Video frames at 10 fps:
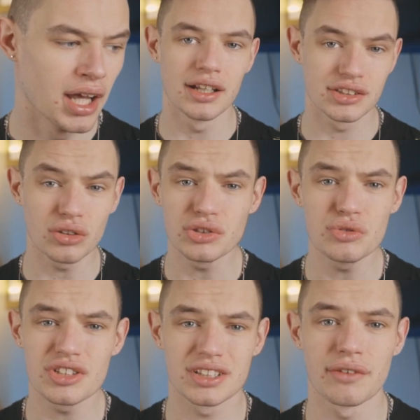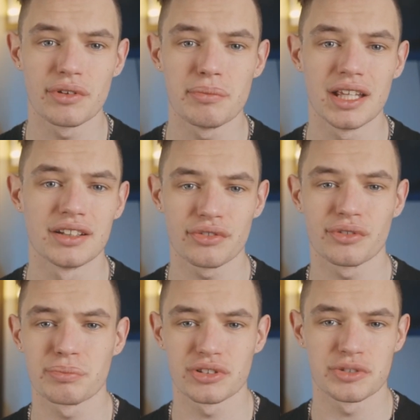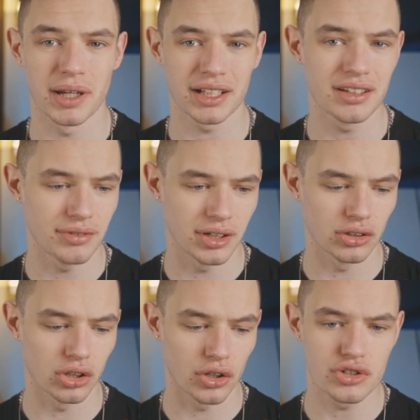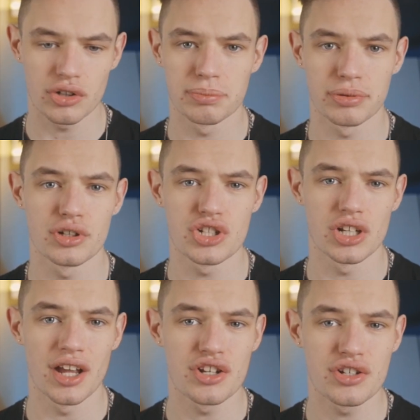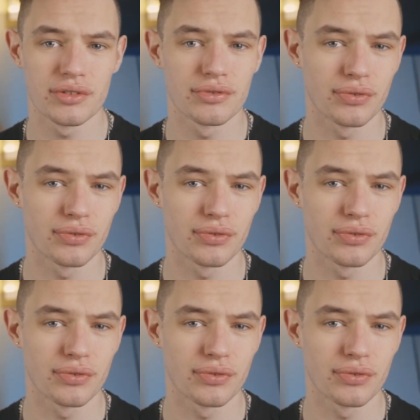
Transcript: It's also just given me a different perspective and a larger appreciation